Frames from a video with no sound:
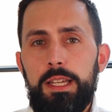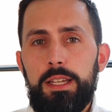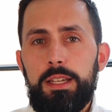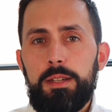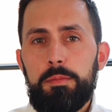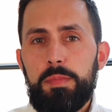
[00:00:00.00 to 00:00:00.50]

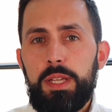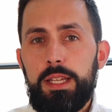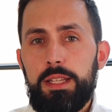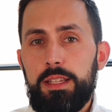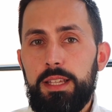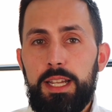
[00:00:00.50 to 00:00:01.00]

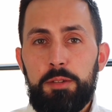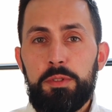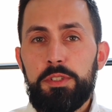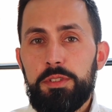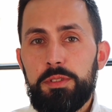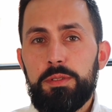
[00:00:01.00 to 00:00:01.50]
And I
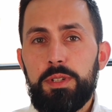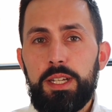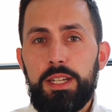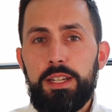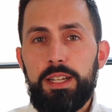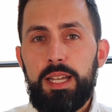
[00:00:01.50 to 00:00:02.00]
wish you
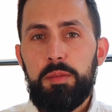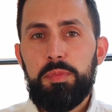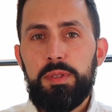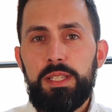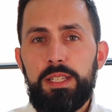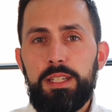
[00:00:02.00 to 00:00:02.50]
a
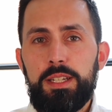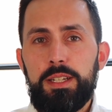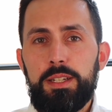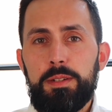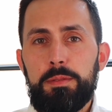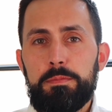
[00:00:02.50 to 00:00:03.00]
happy
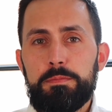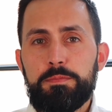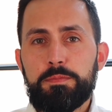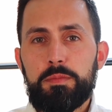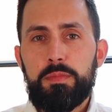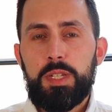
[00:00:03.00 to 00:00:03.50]

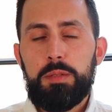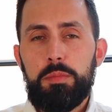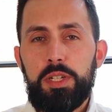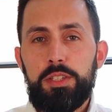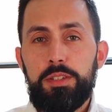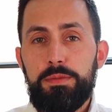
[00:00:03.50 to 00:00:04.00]

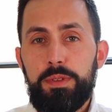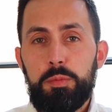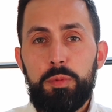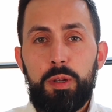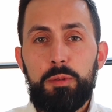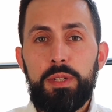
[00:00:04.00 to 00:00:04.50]
month of
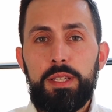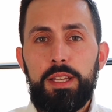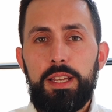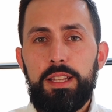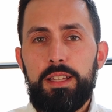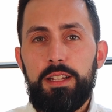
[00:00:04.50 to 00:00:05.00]
February,
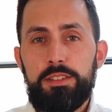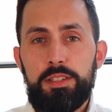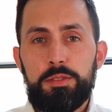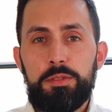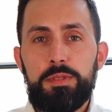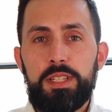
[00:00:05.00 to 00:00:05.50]
and I'll
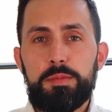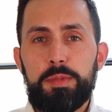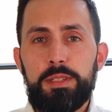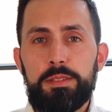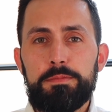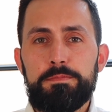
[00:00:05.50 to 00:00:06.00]
talk to you next
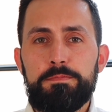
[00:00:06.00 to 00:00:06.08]
month.